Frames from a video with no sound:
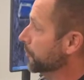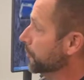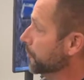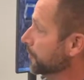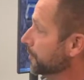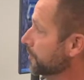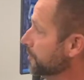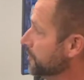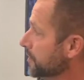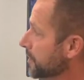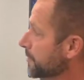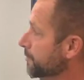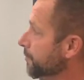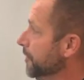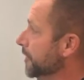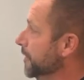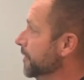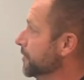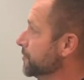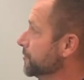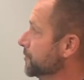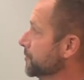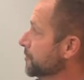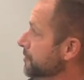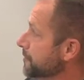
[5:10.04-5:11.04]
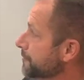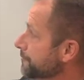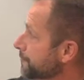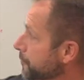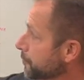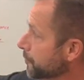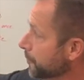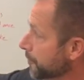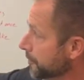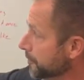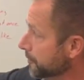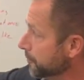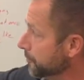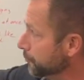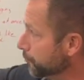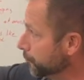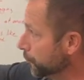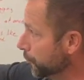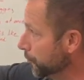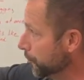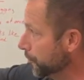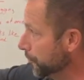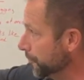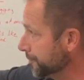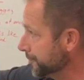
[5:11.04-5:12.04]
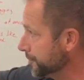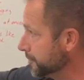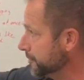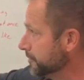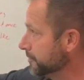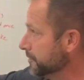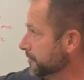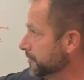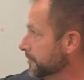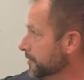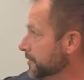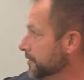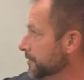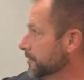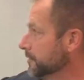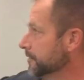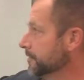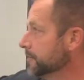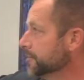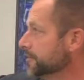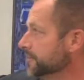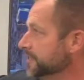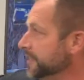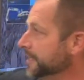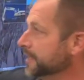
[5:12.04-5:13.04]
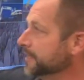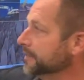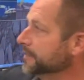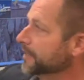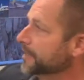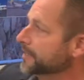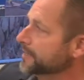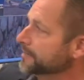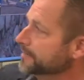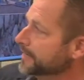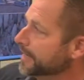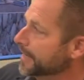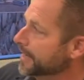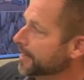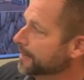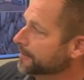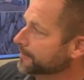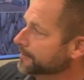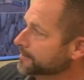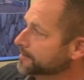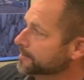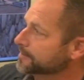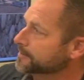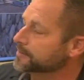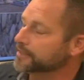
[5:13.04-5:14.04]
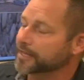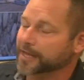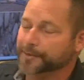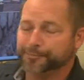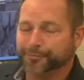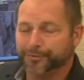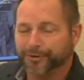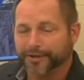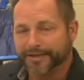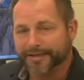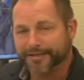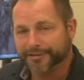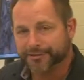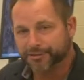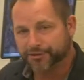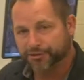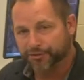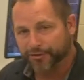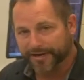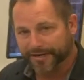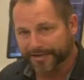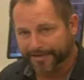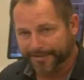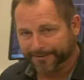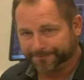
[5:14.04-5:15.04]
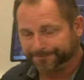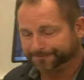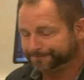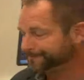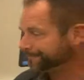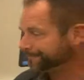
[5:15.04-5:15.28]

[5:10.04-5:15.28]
on the simulators. Because if you look at the rules, second line down, this is not play, it's training.